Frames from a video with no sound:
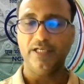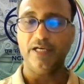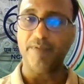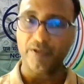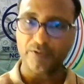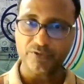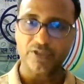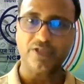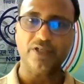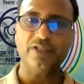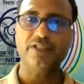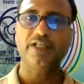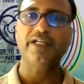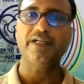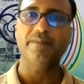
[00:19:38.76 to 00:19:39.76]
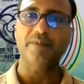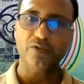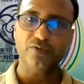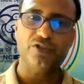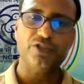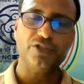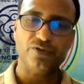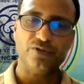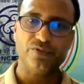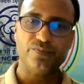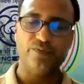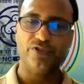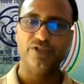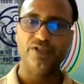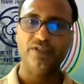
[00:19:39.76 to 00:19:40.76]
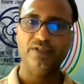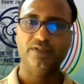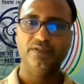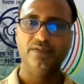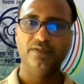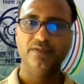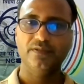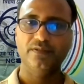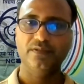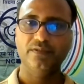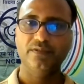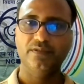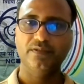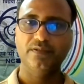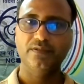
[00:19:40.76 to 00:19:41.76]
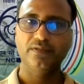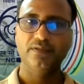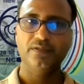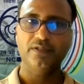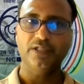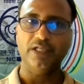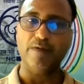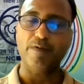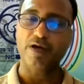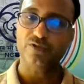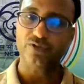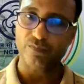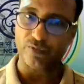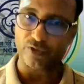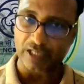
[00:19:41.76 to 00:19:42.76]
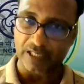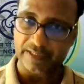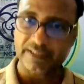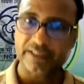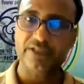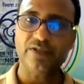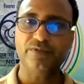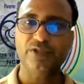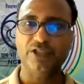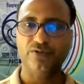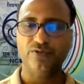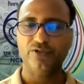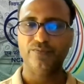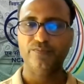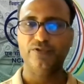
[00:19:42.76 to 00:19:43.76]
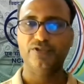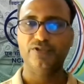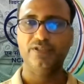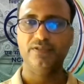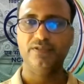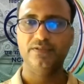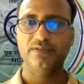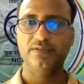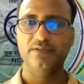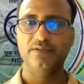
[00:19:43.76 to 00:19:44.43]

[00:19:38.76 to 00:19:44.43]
about the content, about the resource person, about the modalities of the resource person.